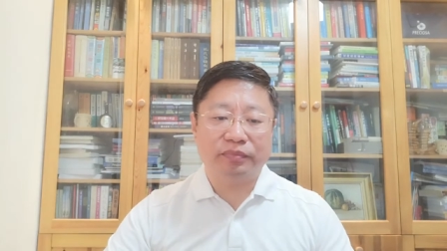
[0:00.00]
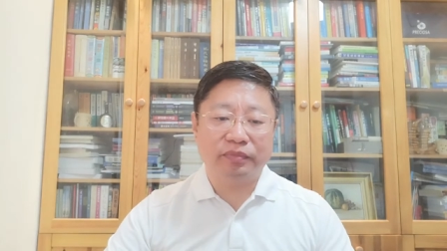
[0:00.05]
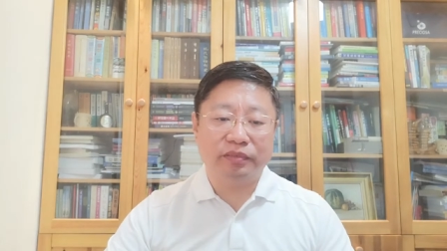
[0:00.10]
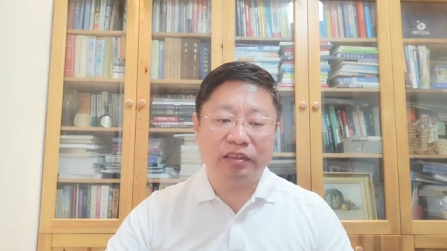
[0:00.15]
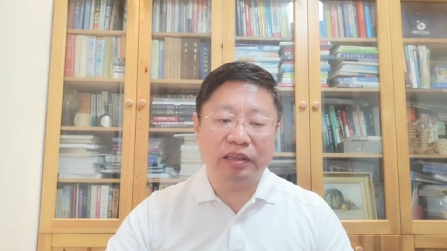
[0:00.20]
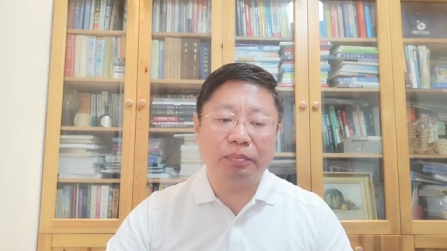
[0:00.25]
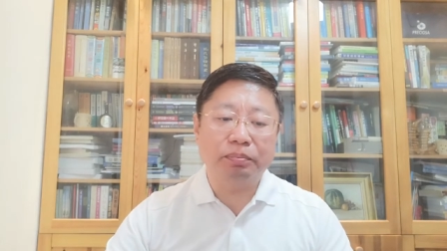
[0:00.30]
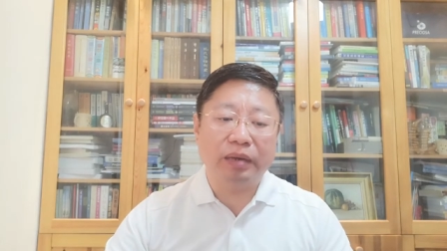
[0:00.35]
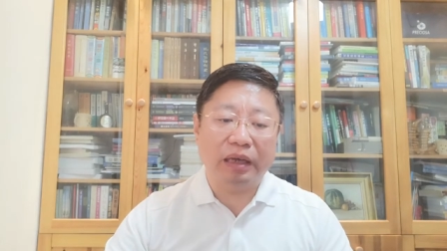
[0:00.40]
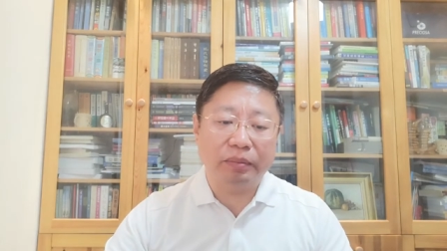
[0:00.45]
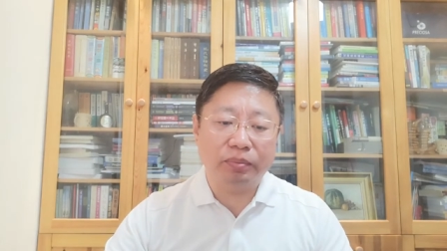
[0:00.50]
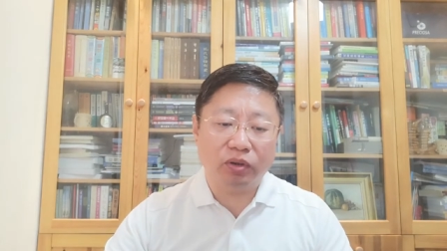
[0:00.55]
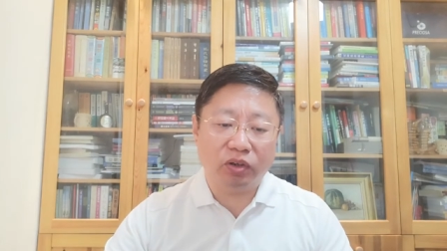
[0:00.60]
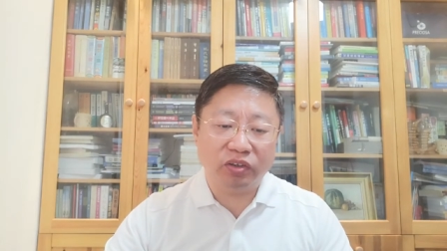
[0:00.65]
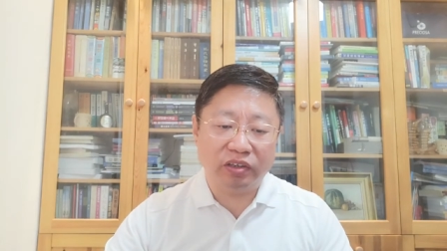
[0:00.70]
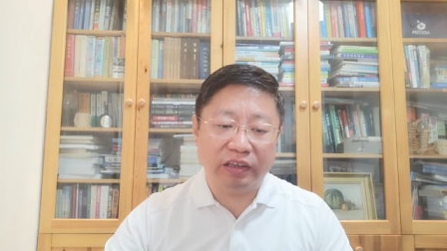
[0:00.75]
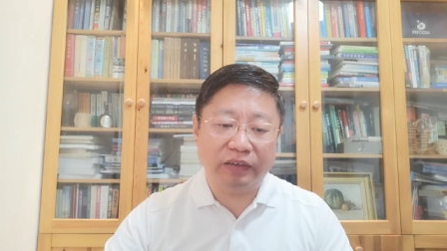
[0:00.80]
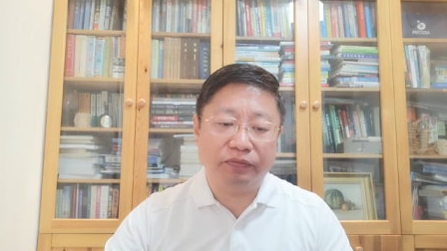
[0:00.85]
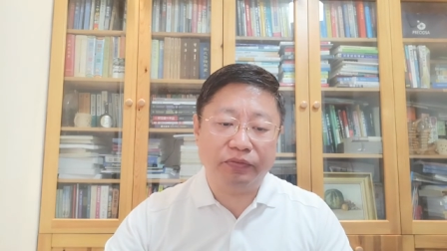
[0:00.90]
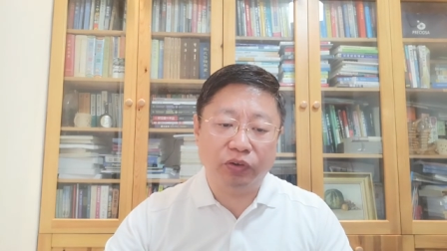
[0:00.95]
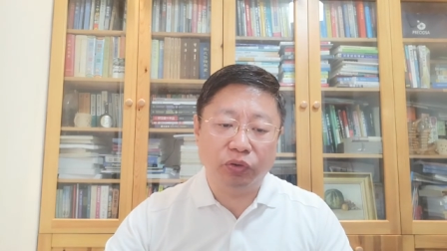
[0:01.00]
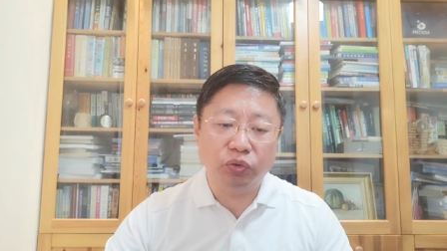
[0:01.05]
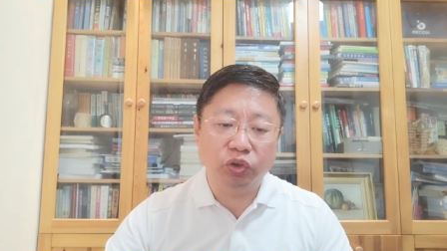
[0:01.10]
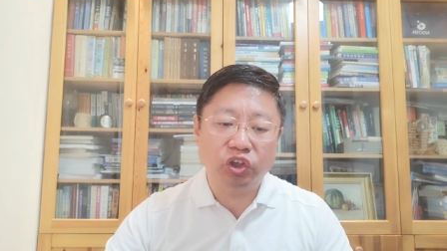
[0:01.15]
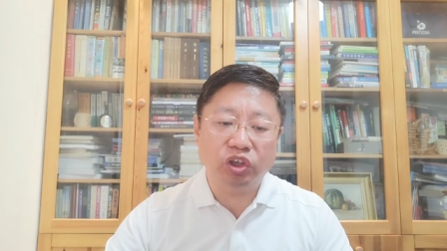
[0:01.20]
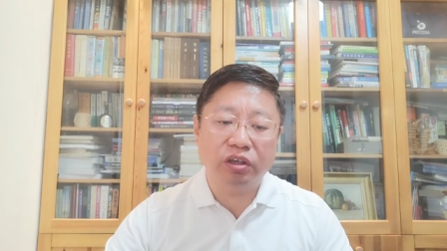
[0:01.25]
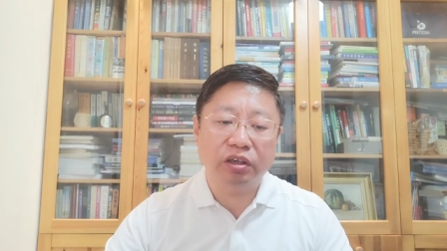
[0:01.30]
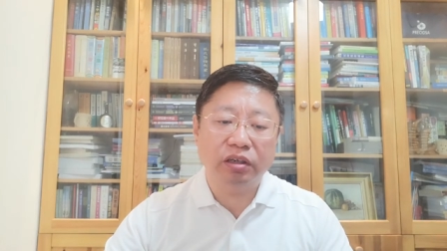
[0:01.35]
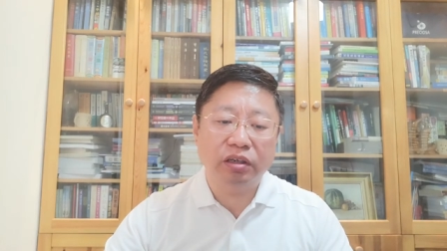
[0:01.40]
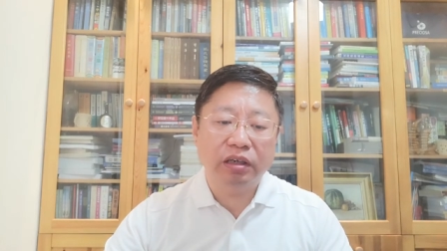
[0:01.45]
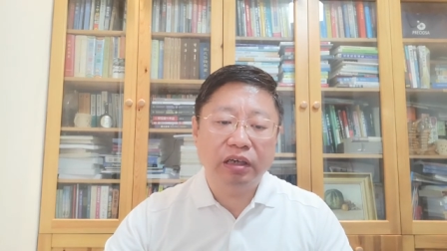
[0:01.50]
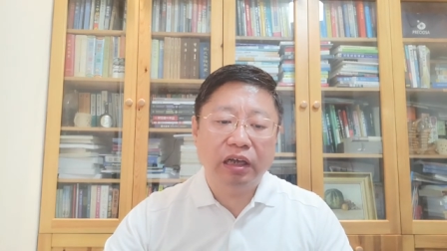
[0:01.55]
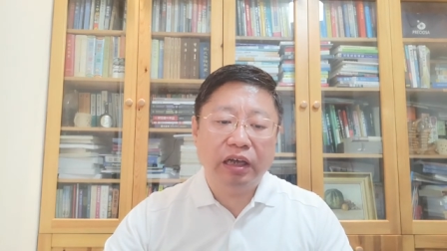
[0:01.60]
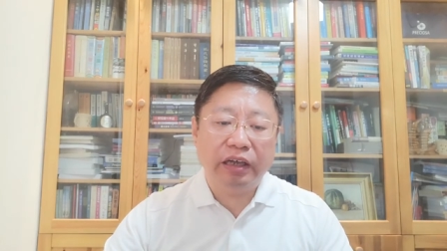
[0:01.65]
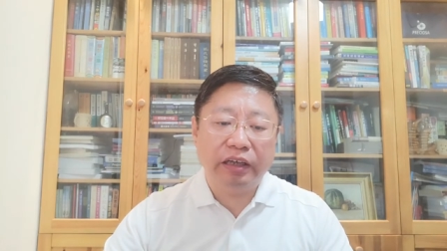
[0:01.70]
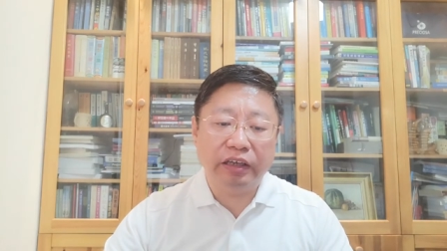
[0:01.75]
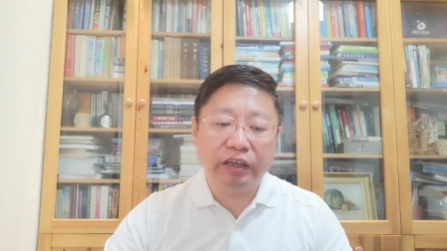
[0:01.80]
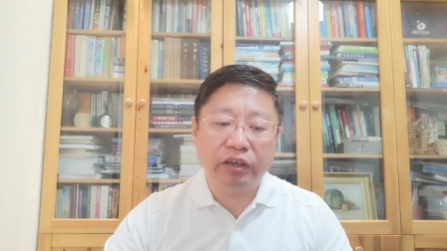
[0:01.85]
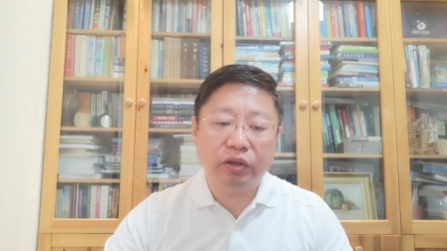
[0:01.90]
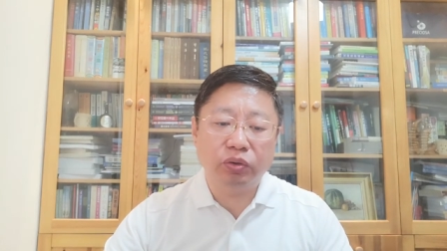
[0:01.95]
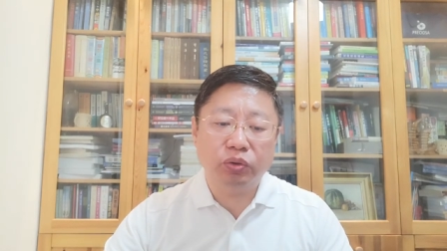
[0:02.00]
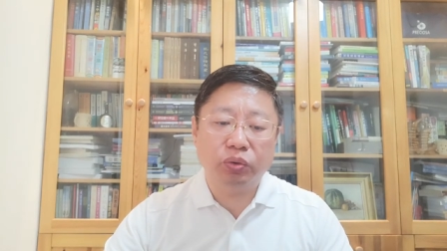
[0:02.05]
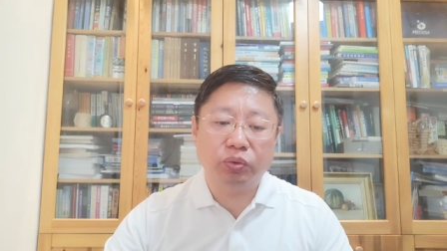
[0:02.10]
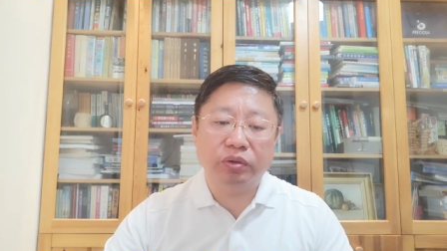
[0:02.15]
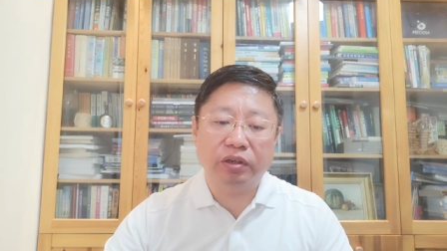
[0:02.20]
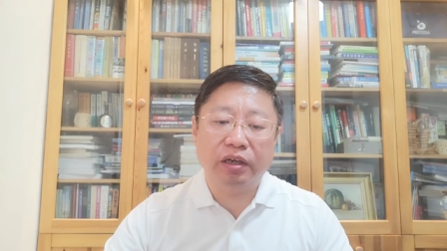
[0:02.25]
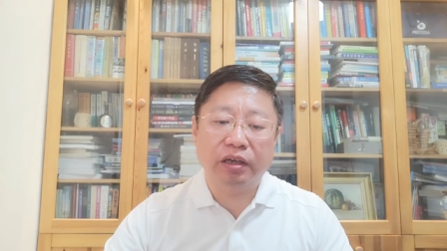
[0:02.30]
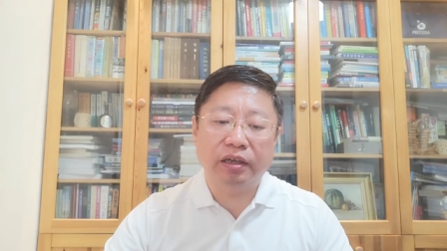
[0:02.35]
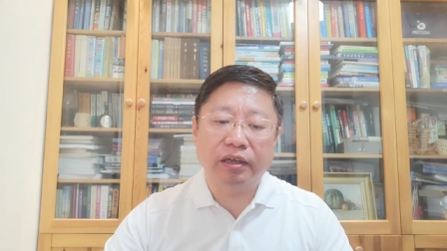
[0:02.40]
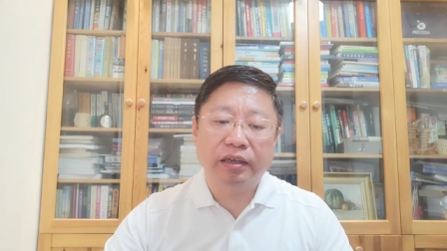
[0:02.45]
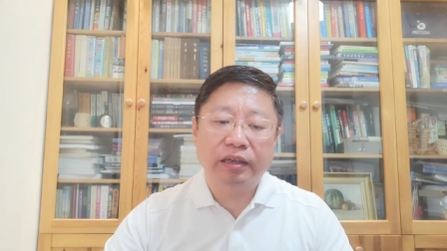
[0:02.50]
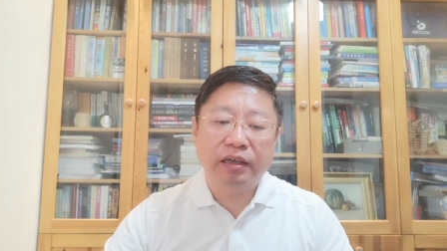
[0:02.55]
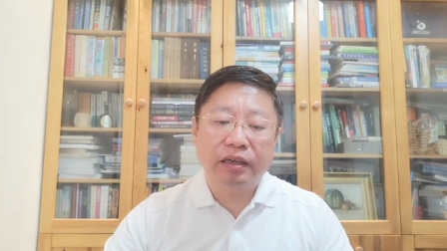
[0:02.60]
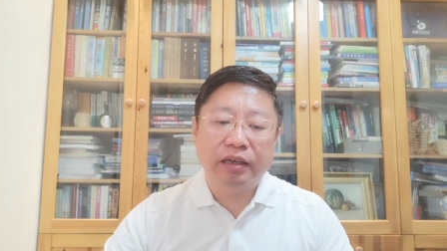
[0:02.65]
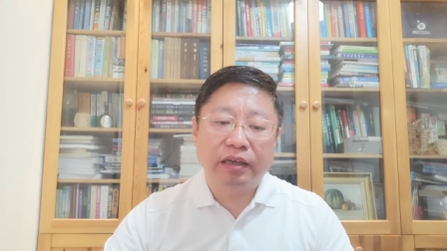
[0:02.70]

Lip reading: some people say future equal to the